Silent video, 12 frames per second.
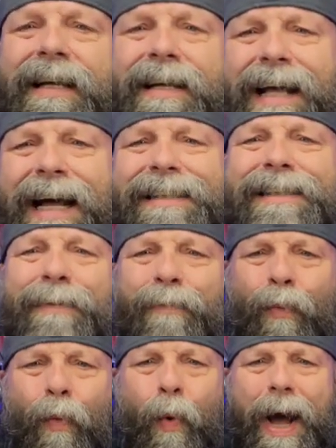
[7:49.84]
got some
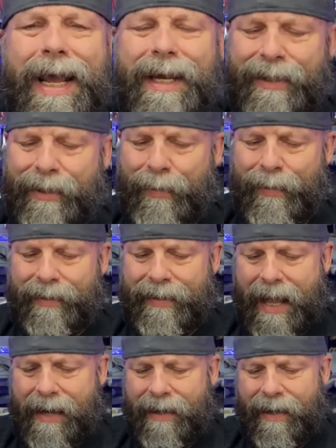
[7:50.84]
weight to it.
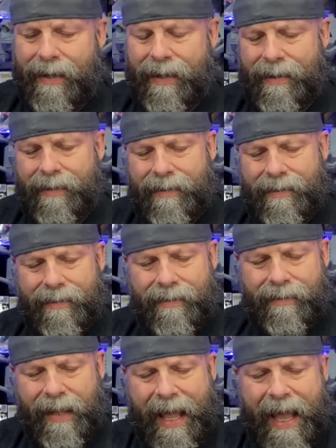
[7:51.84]
That uh,
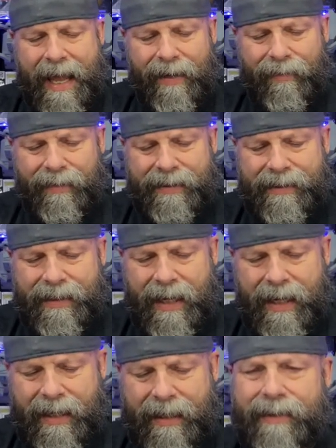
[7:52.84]
the head on this
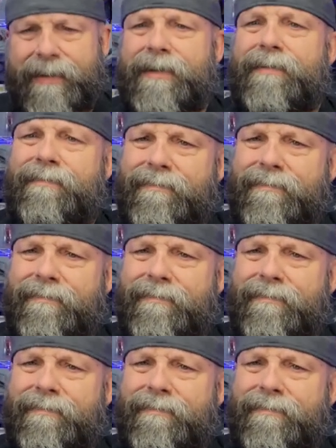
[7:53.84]
thing is,